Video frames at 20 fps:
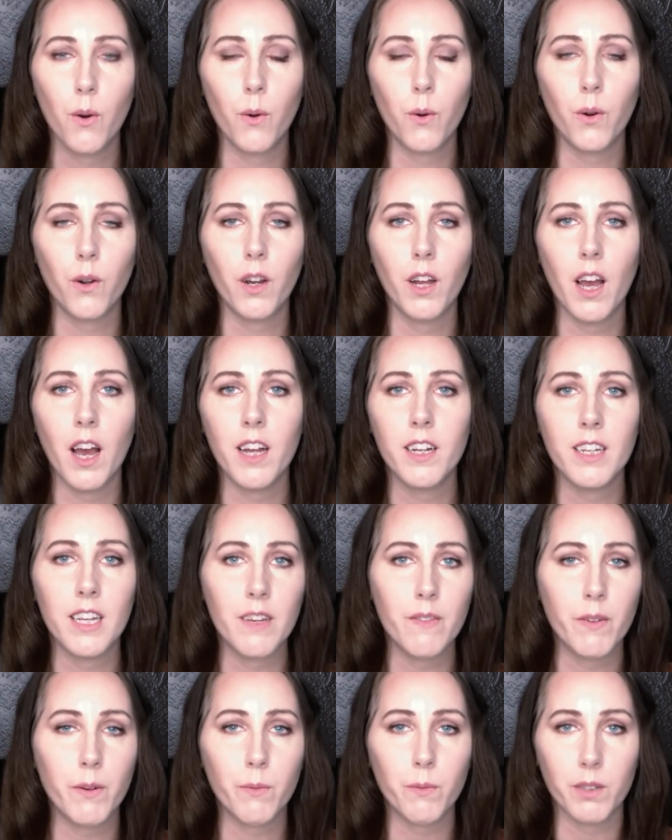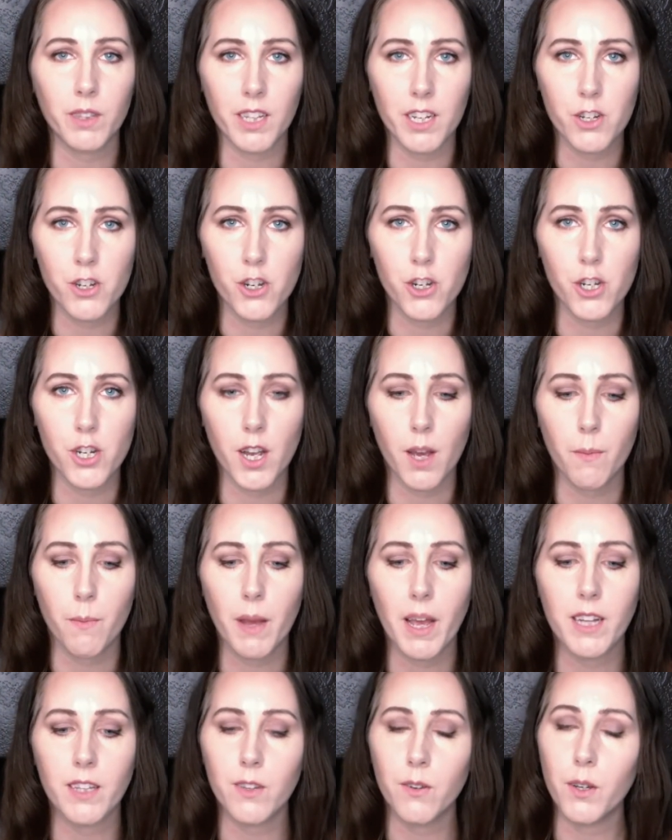or uneven relationship.
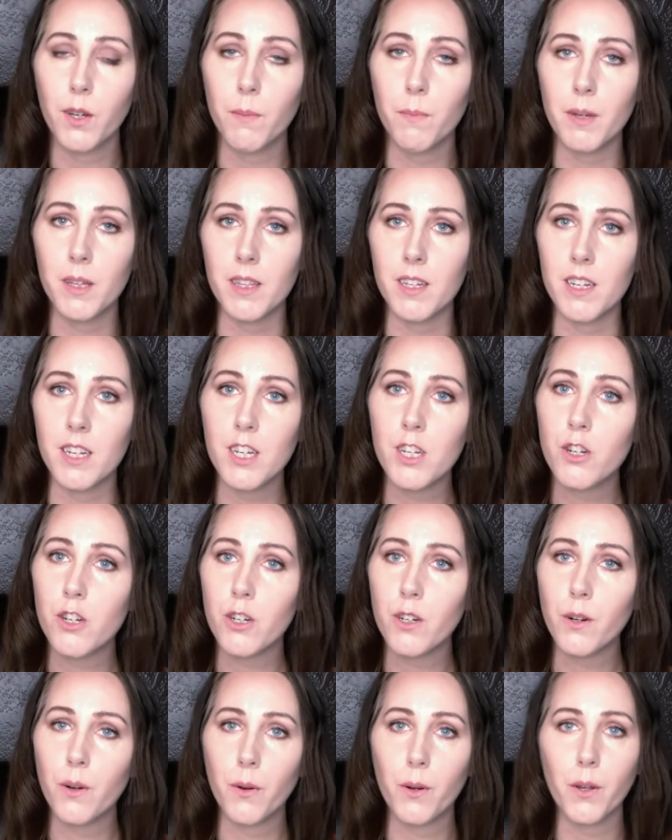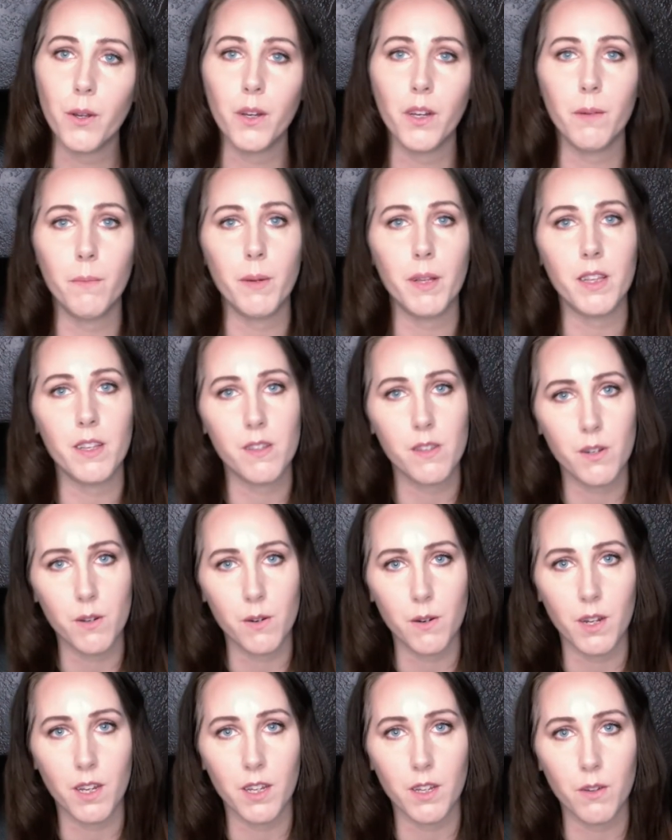And you could be the teacher, or you could be the
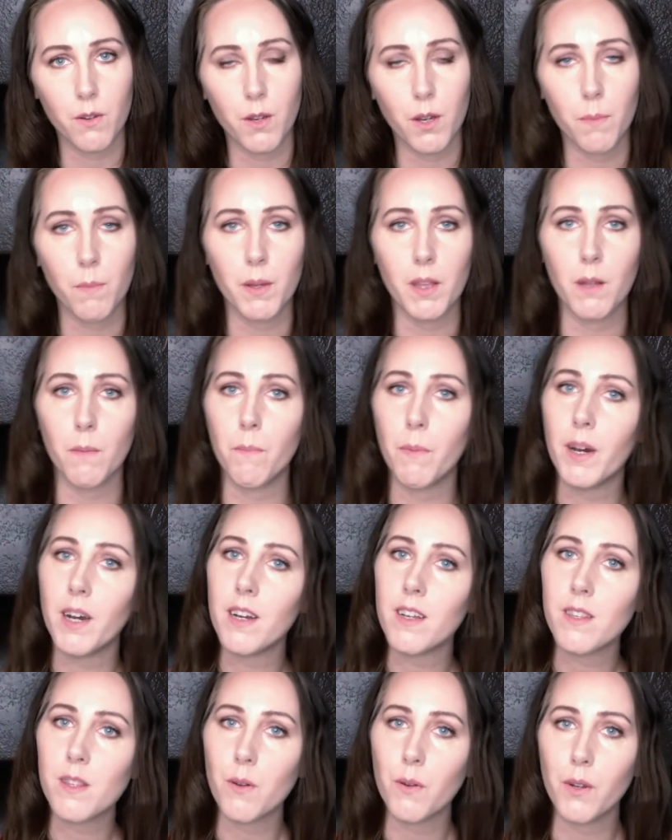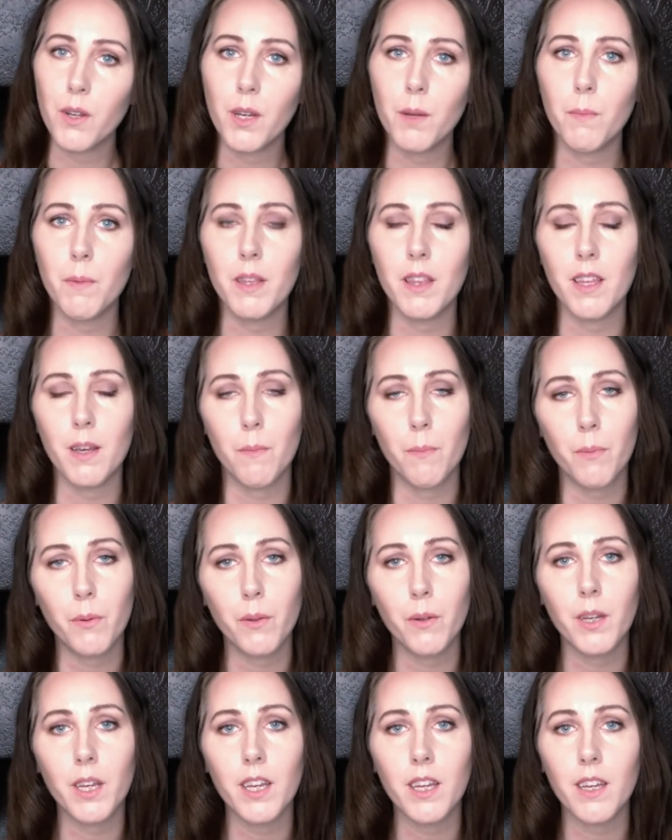student. You could be the boss, or you could be the
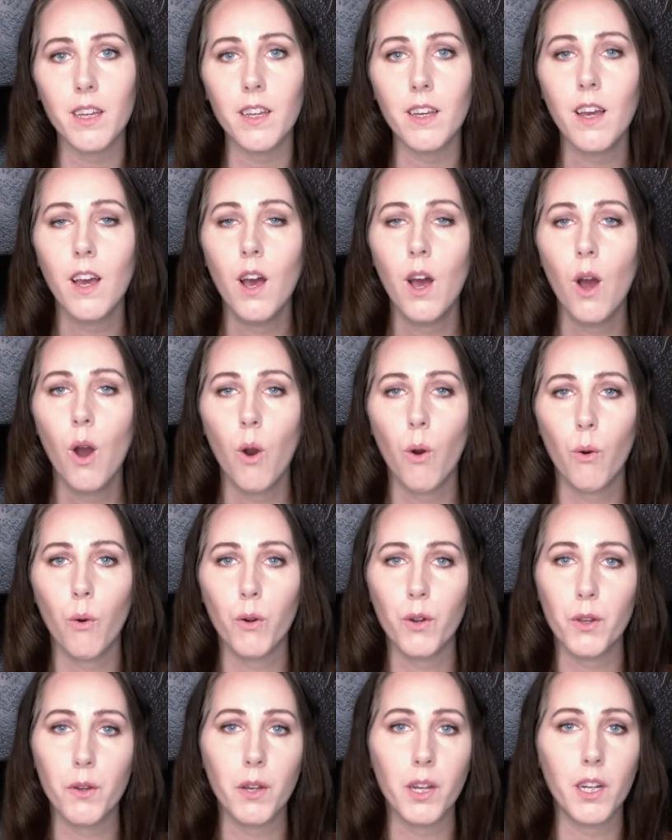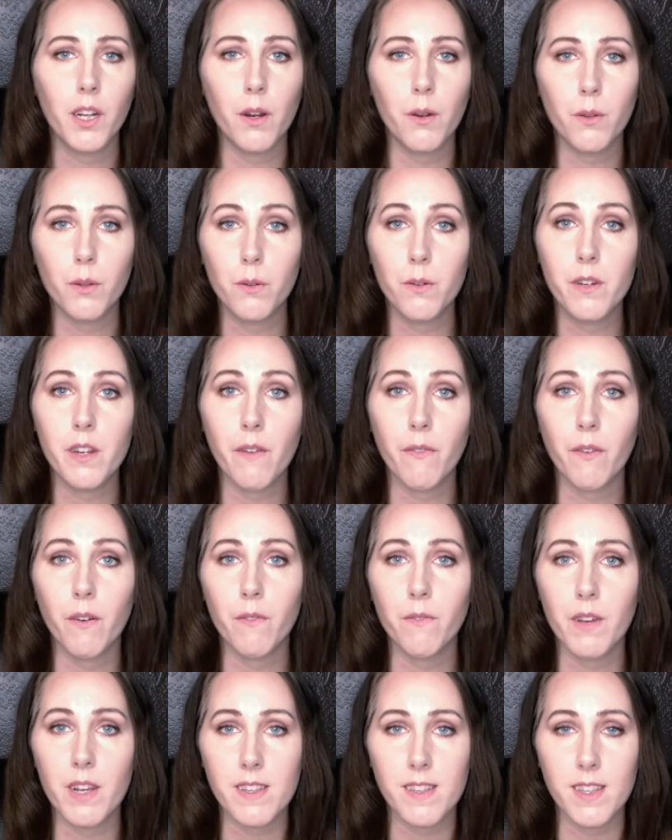employee, or you could go through
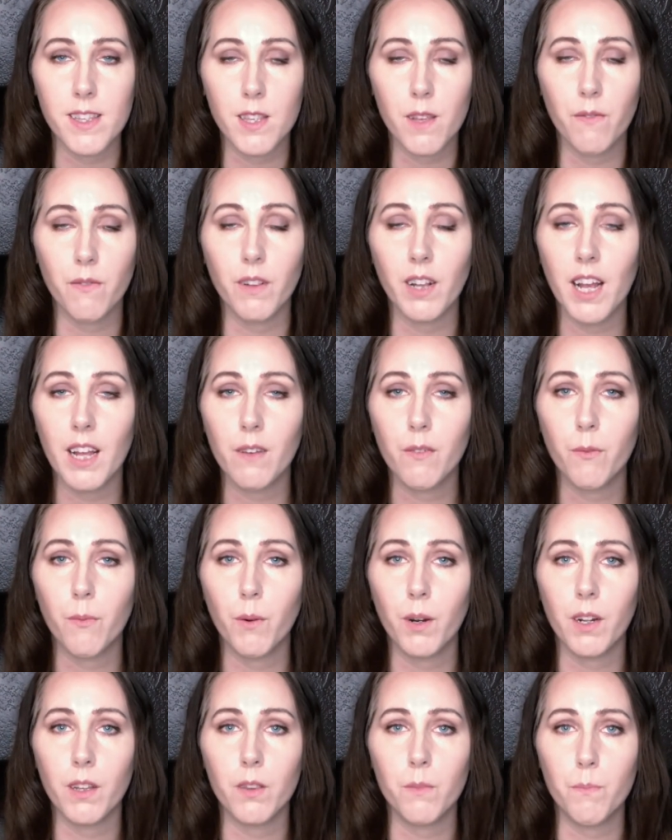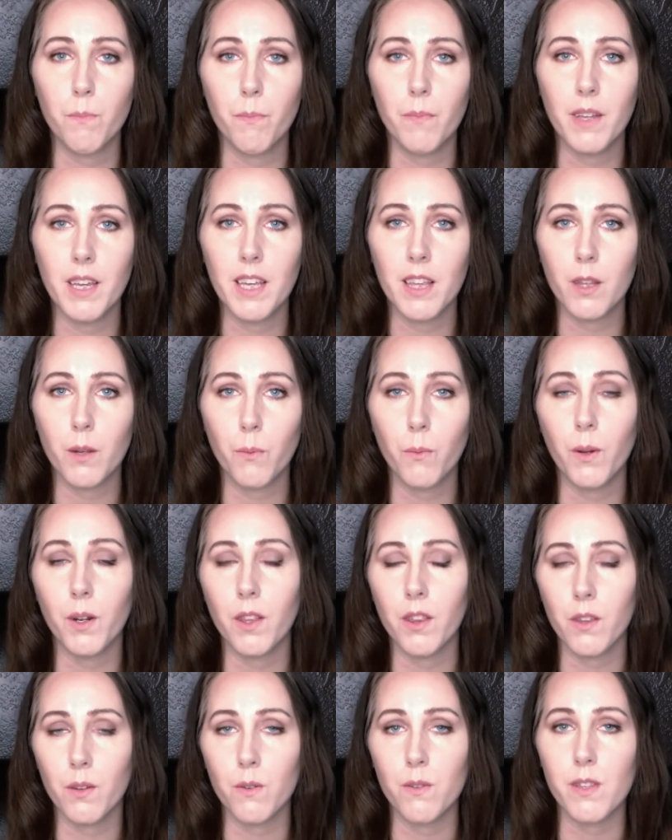different phases of life where either
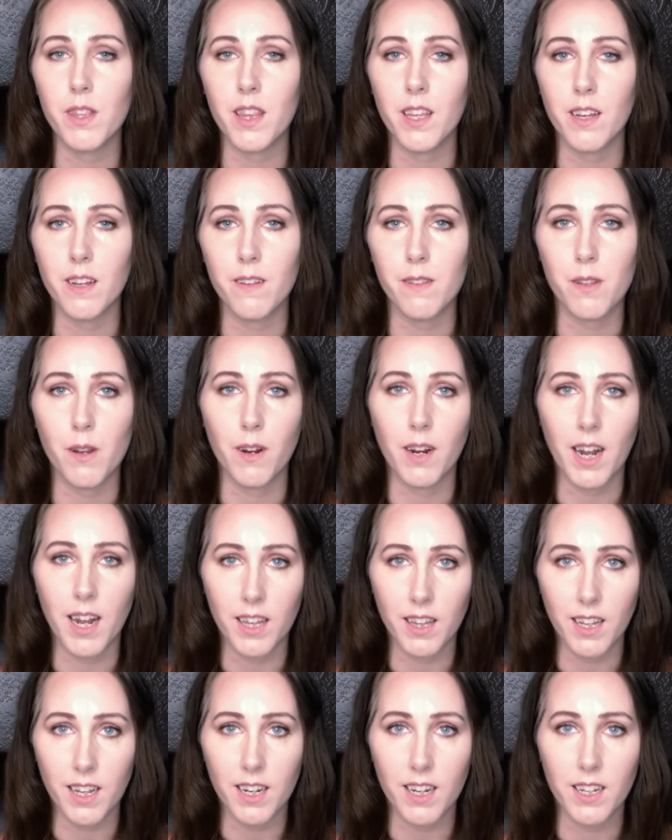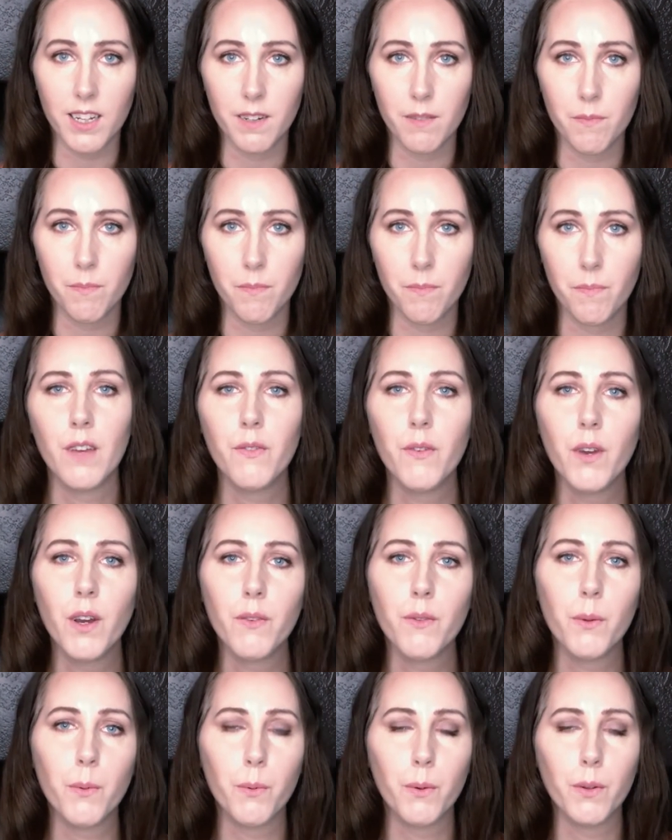one of those things are highlighted. If you
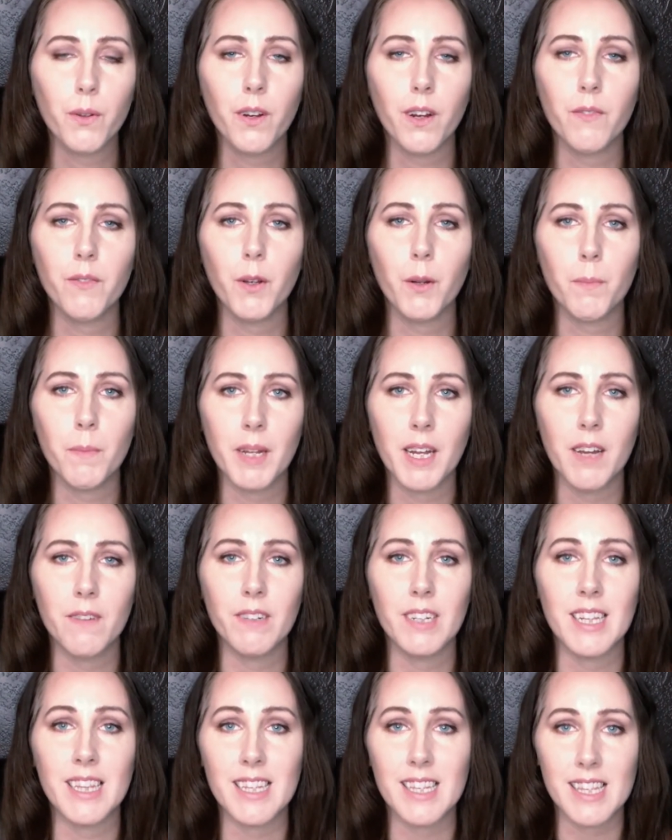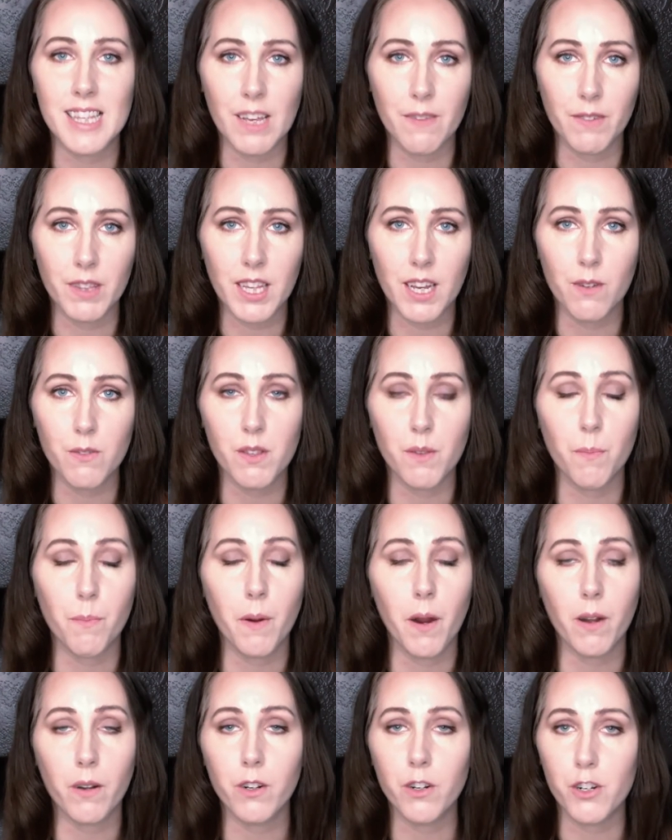have the ruler of your midheaven in the seventh house of
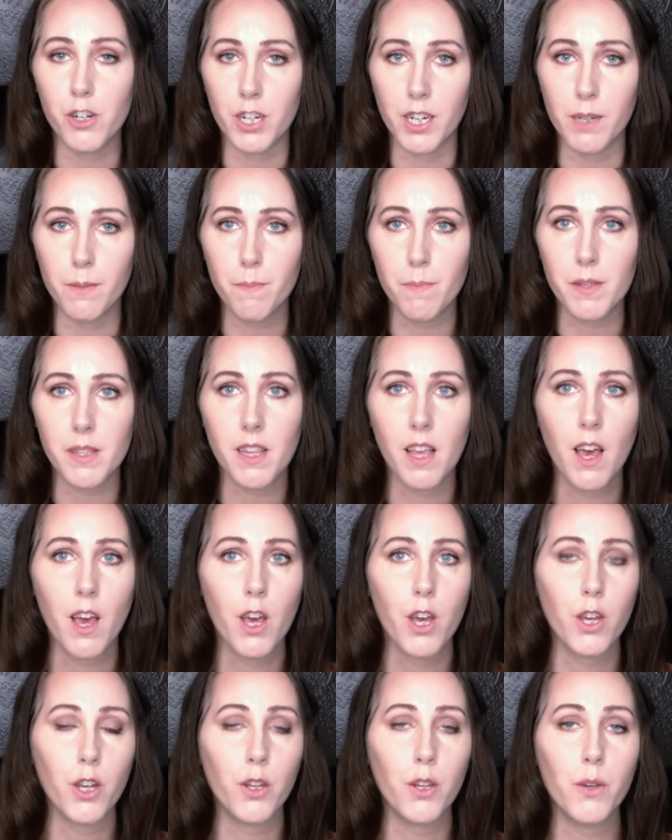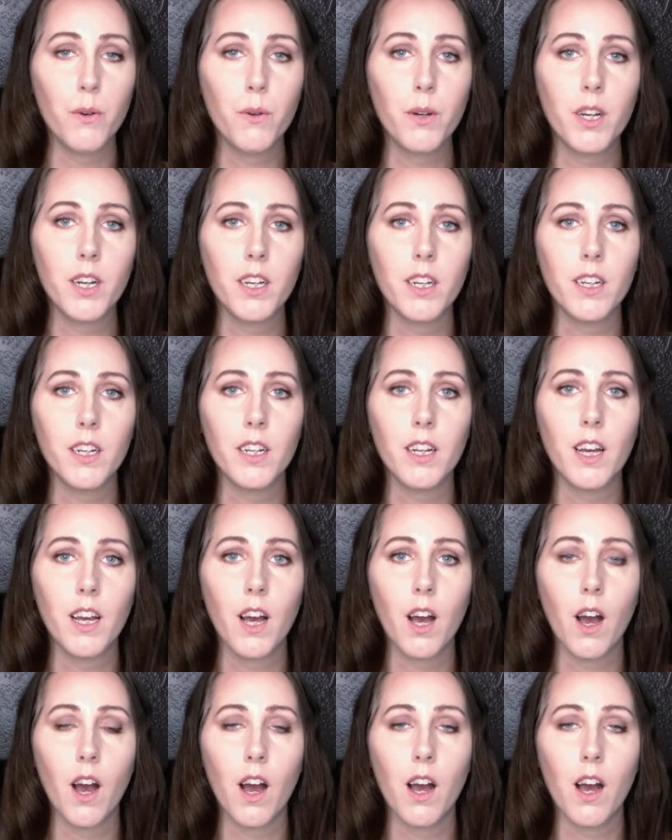partnerships, You could